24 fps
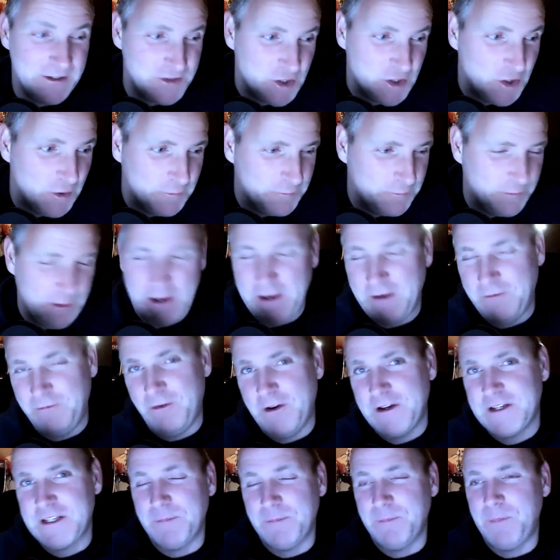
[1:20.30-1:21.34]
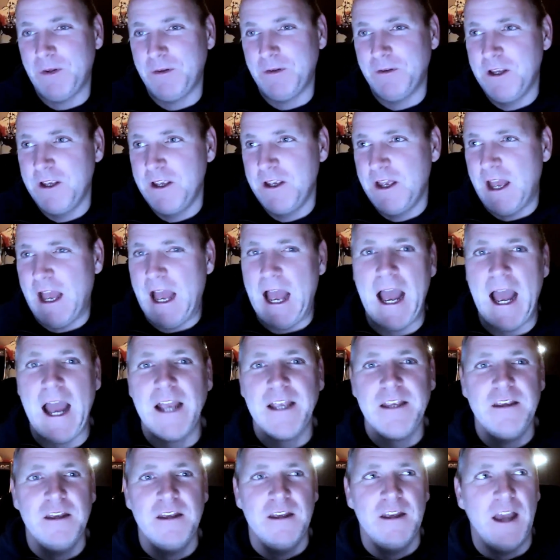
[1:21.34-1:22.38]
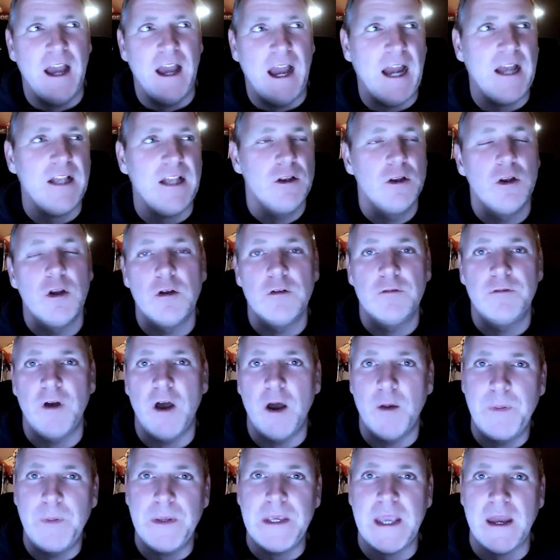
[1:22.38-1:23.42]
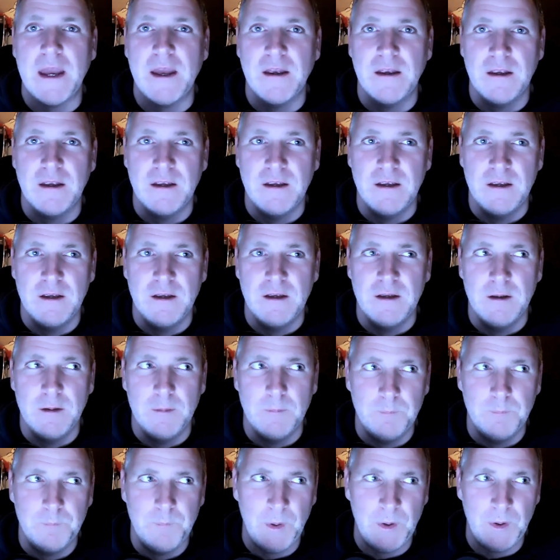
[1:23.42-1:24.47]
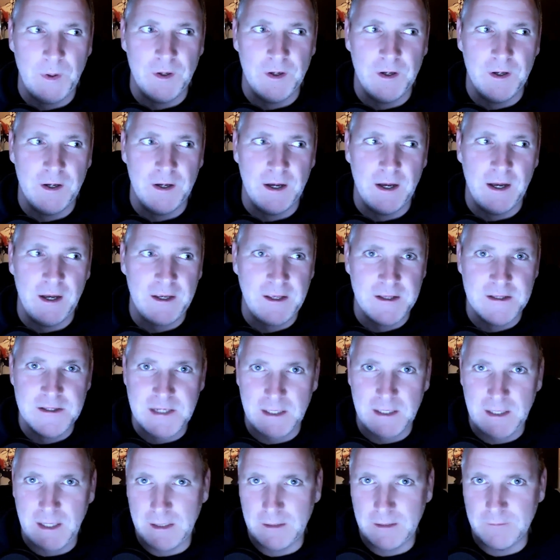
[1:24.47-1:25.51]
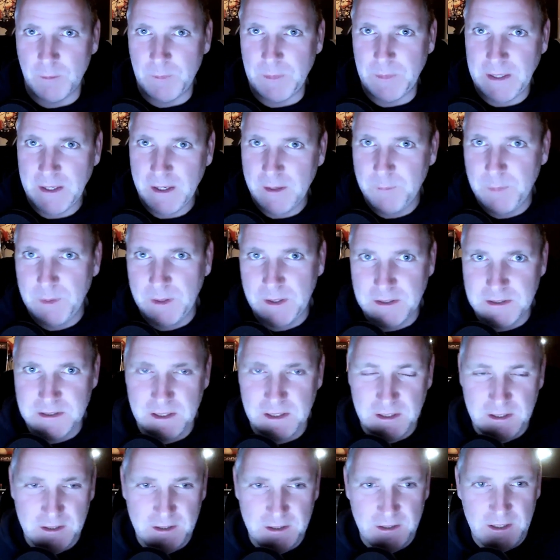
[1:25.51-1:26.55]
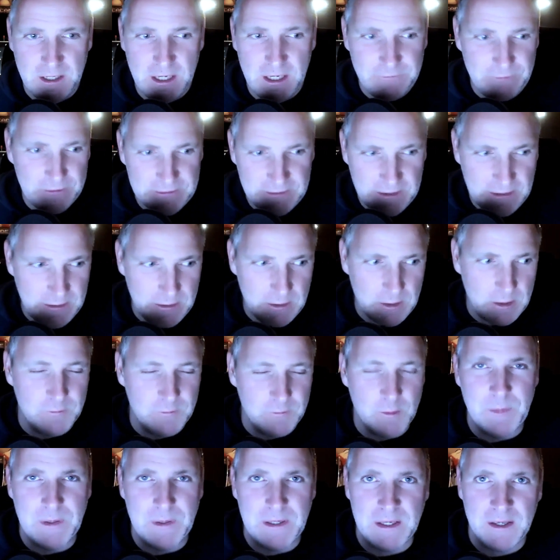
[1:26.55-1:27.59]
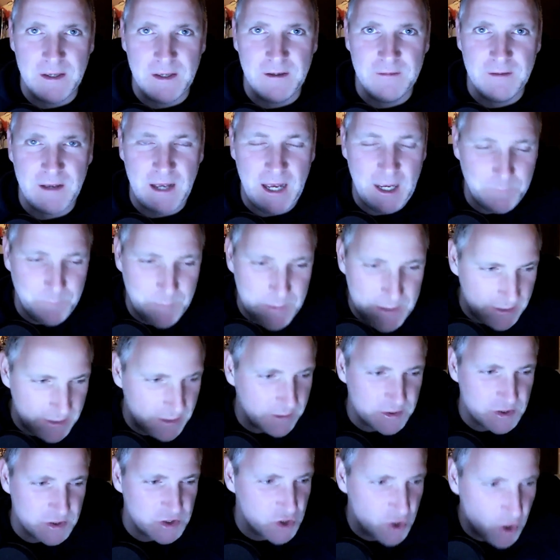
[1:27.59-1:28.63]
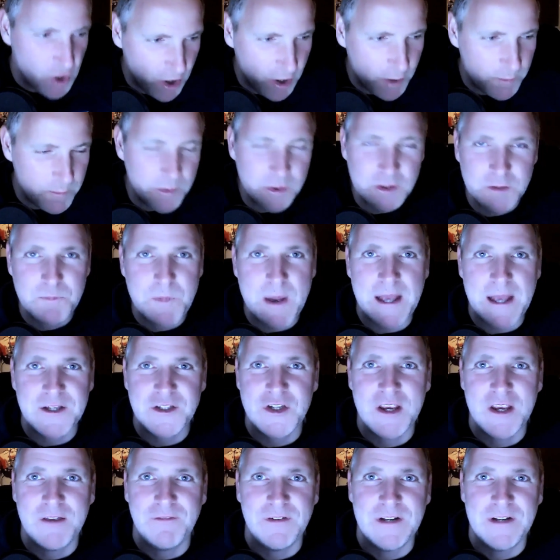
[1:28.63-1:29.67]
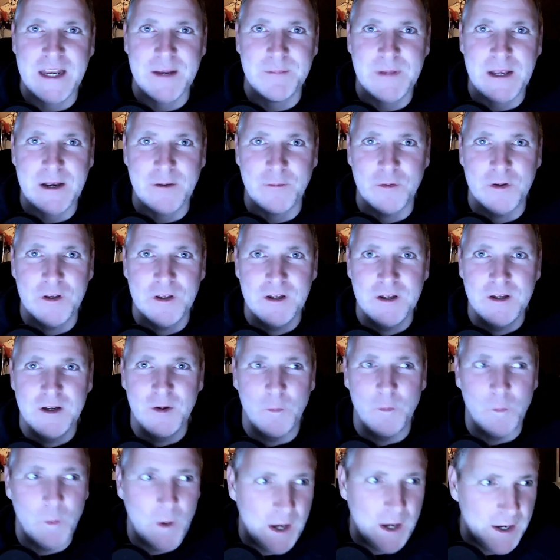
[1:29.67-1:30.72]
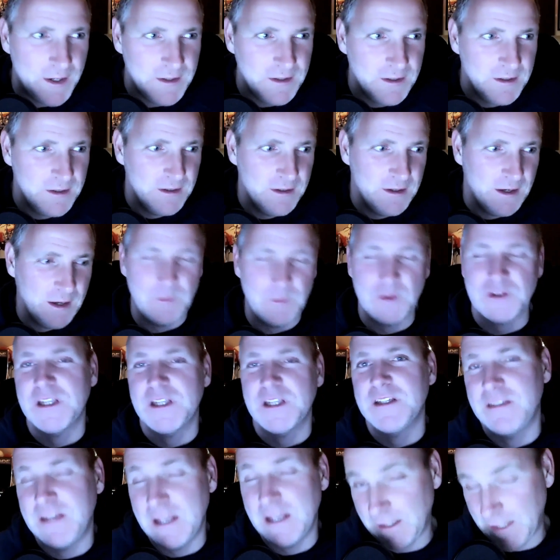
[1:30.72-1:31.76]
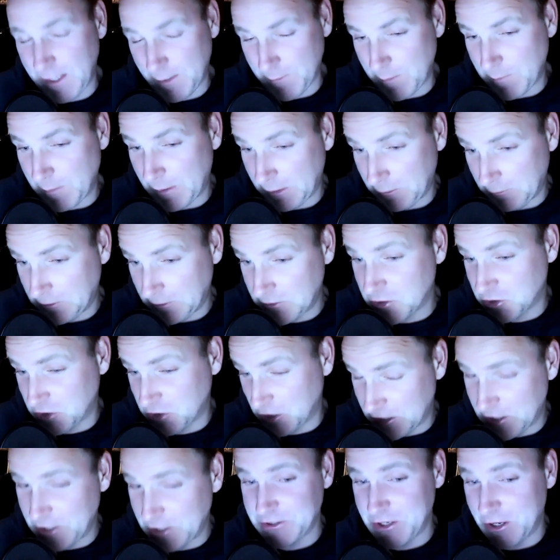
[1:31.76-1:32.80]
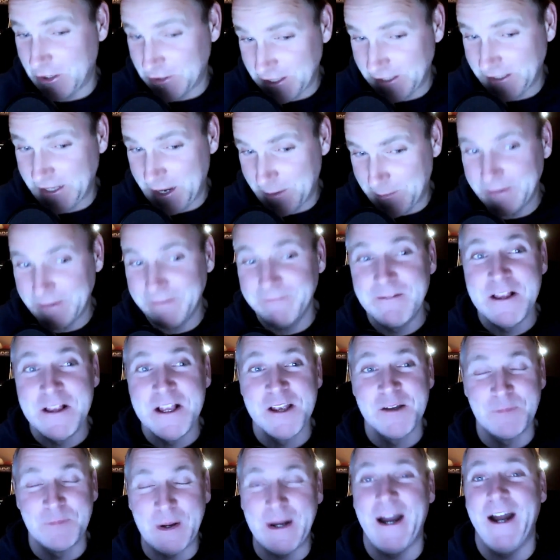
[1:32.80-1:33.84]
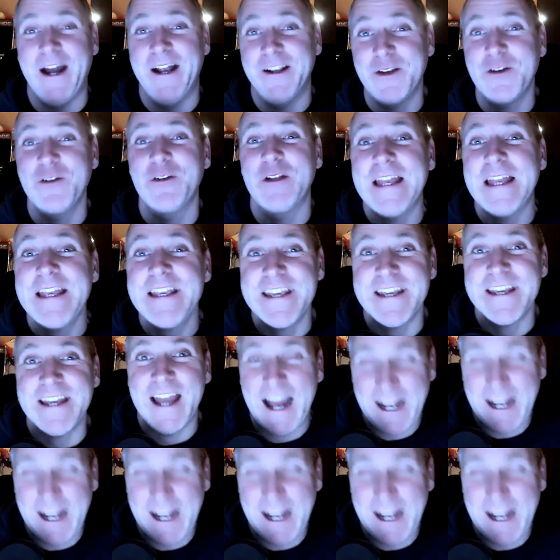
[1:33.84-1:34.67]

So, for example, I love a beer, but I can tell I love a beer because if I didn't love a beer, I'd be in a so much better shape than I am now. Why? I'm not saying it's a daily habit, by the way, just so you know, it's not a daily habit, but I do like it.